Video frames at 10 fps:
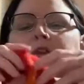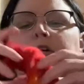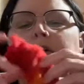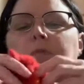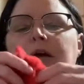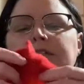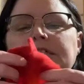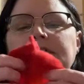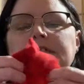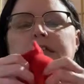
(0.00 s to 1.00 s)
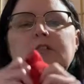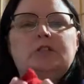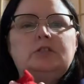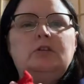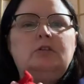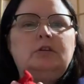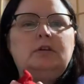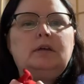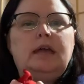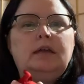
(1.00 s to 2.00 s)
their unboxings, they just
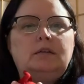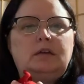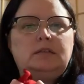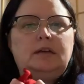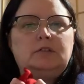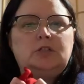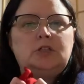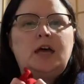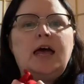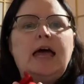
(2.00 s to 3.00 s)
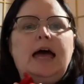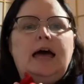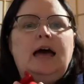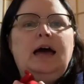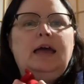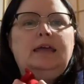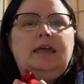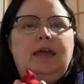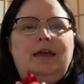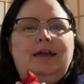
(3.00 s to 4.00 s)
look and not touch. I
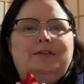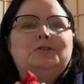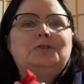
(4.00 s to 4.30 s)
can't